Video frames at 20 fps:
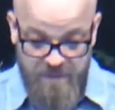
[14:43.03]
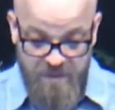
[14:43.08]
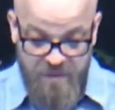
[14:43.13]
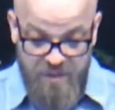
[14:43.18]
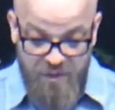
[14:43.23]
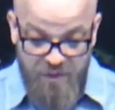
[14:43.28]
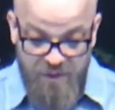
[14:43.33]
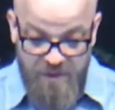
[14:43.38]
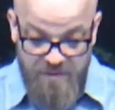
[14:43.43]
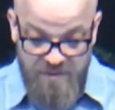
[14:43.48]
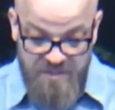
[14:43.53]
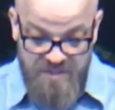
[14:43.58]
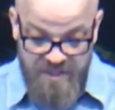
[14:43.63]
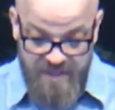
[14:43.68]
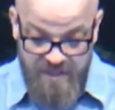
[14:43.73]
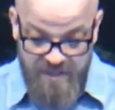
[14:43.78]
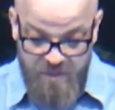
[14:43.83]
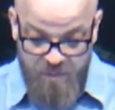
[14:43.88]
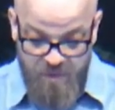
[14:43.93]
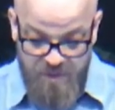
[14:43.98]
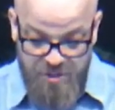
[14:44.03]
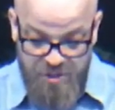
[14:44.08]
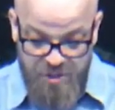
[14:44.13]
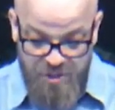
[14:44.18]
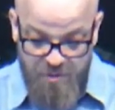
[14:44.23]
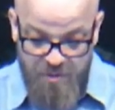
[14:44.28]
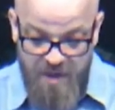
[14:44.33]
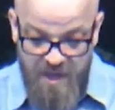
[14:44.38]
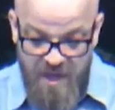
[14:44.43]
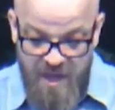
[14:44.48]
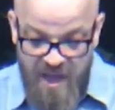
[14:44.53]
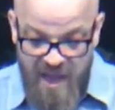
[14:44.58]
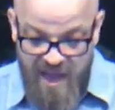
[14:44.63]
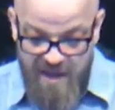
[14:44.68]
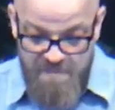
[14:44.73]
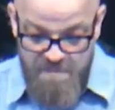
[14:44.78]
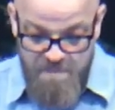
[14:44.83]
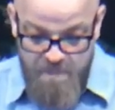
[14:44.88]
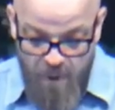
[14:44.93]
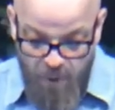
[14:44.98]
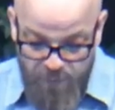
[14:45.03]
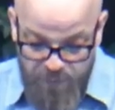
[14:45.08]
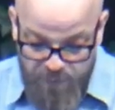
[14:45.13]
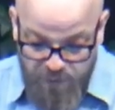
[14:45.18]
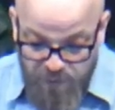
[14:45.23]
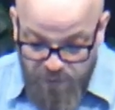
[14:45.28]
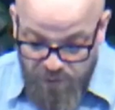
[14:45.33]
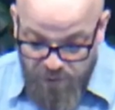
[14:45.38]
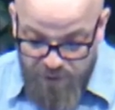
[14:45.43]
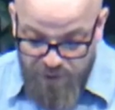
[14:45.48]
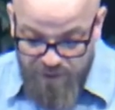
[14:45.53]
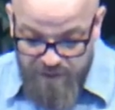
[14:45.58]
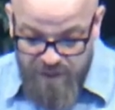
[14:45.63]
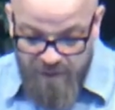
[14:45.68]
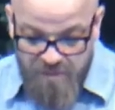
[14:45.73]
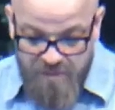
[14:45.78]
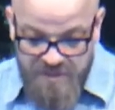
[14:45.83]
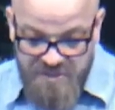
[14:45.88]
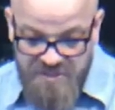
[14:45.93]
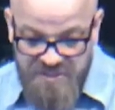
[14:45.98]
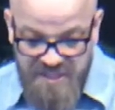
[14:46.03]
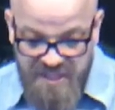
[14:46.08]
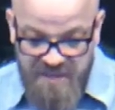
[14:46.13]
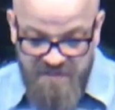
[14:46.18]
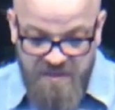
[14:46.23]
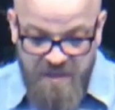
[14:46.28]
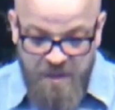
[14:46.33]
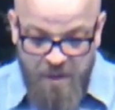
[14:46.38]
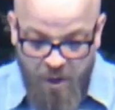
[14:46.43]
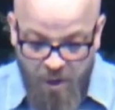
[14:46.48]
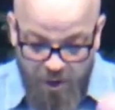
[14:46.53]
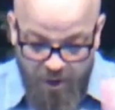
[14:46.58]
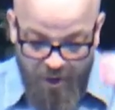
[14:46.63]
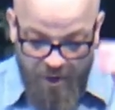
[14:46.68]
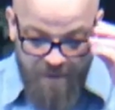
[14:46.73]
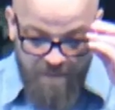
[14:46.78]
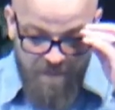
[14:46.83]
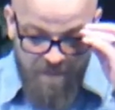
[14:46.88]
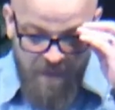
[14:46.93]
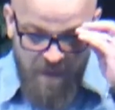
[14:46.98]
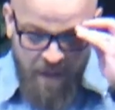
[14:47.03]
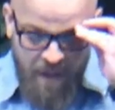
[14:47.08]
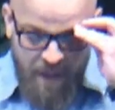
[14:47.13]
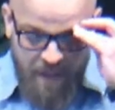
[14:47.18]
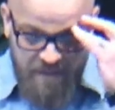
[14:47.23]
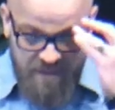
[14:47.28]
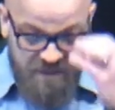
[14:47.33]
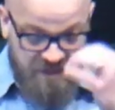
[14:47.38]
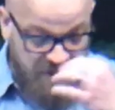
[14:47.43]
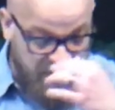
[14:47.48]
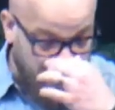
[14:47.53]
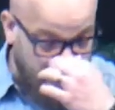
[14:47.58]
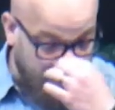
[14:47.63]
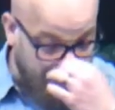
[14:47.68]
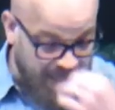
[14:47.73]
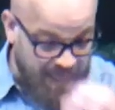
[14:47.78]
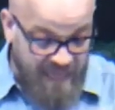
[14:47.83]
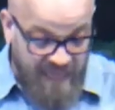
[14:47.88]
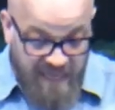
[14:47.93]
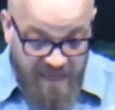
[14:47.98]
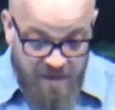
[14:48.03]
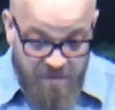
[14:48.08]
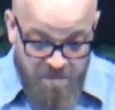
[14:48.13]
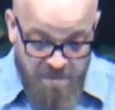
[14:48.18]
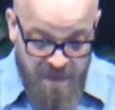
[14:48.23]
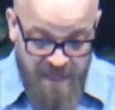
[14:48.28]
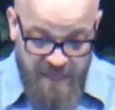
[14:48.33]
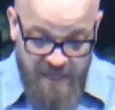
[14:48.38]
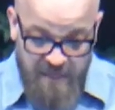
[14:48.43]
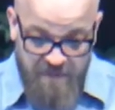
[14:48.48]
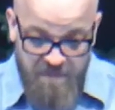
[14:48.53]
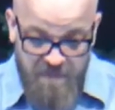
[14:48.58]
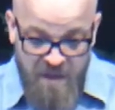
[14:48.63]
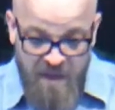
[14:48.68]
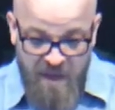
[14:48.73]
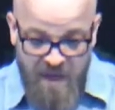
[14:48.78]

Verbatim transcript: Do those things which you have both learned and received and heard and seen in me,